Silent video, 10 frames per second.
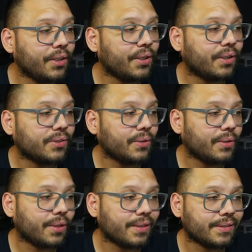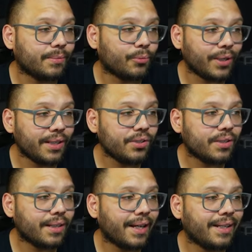then you can also do the custom
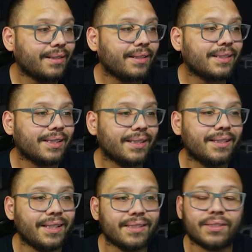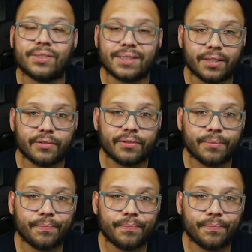range and set the dates yourself.